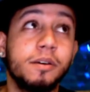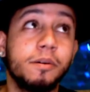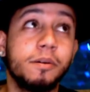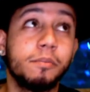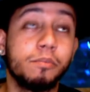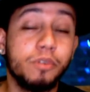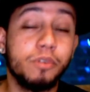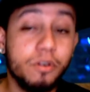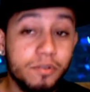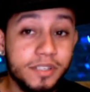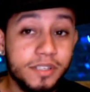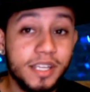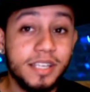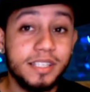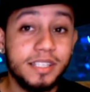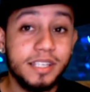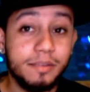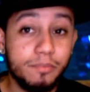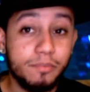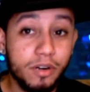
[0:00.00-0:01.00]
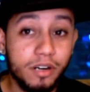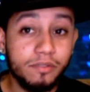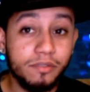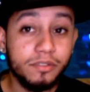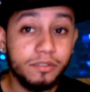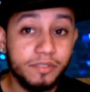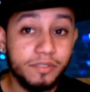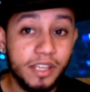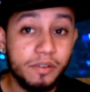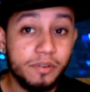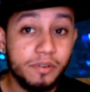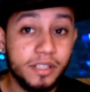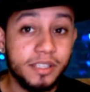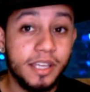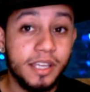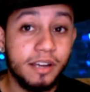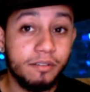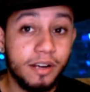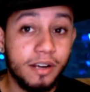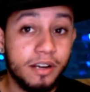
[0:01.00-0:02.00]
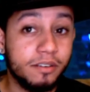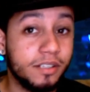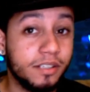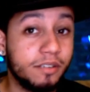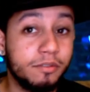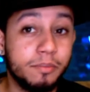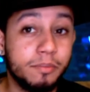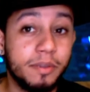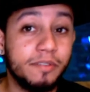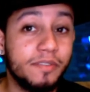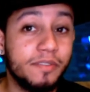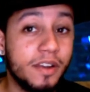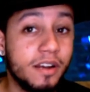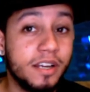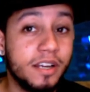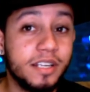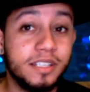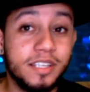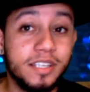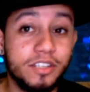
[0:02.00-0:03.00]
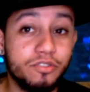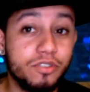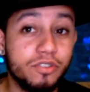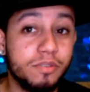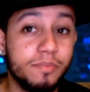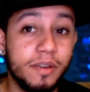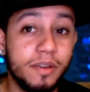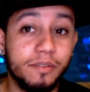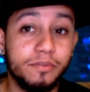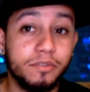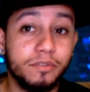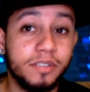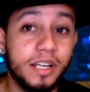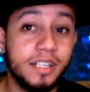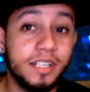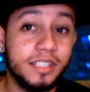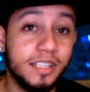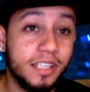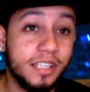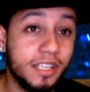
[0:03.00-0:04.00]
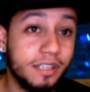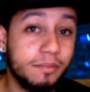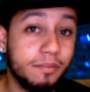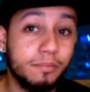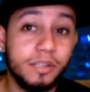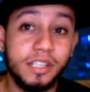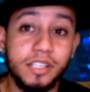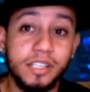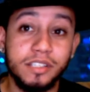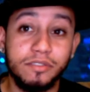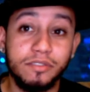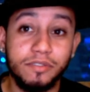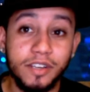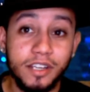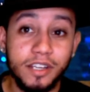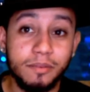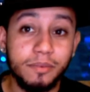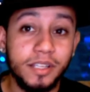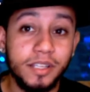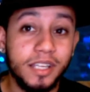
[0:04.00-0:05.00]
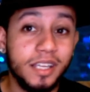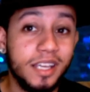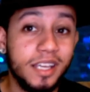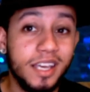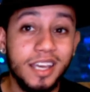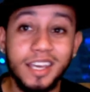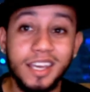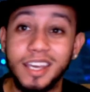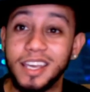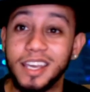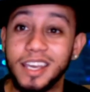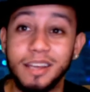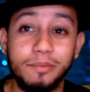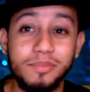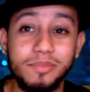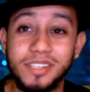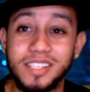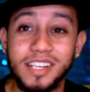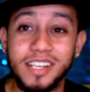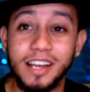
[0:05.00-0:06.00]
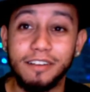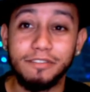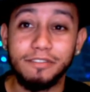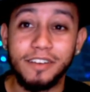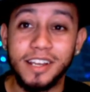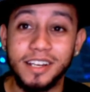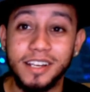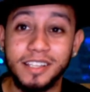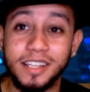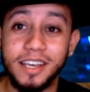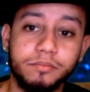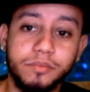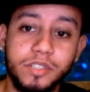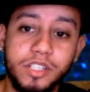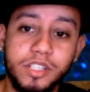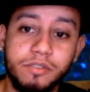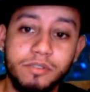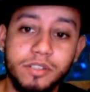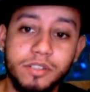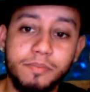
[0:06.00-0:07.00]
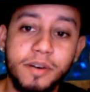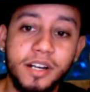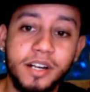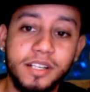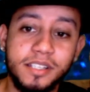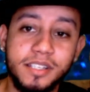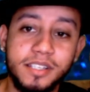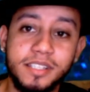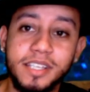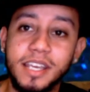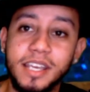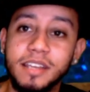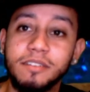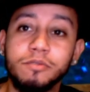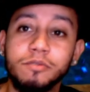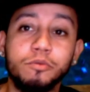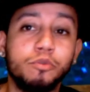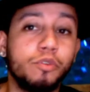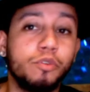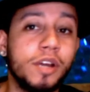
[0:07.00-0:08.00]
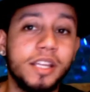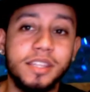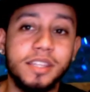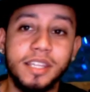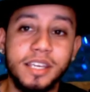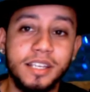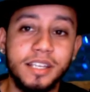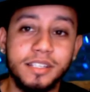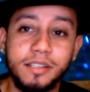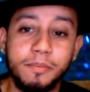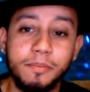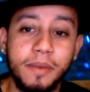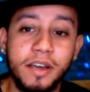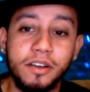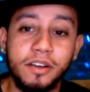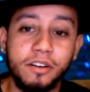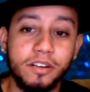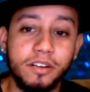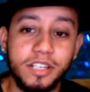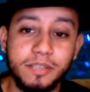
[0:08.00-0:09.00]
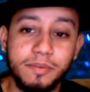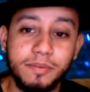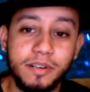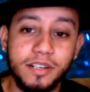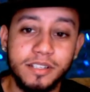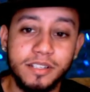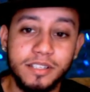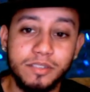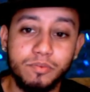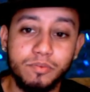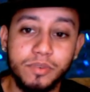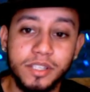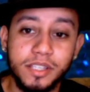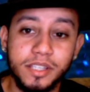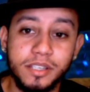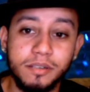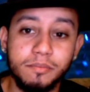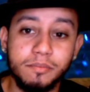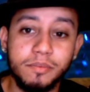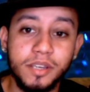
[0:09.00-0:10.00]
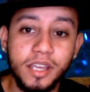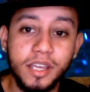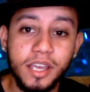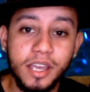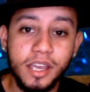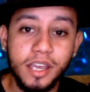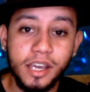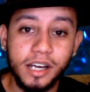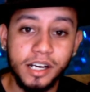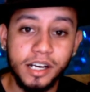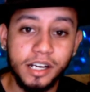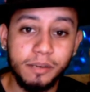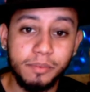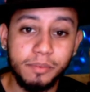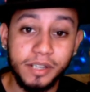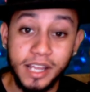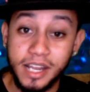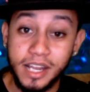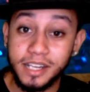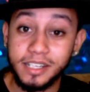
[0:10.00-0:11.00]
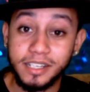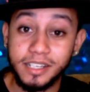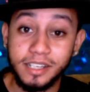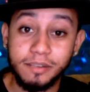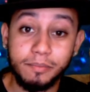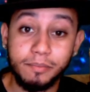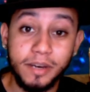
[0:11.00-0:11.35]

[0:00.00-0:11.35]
protesting Marvel if they went that route. It would be very disrespectful, not to him, but family. And I'm just not a fan of that. She responded to say great things about her experiences with him, um, but ended it by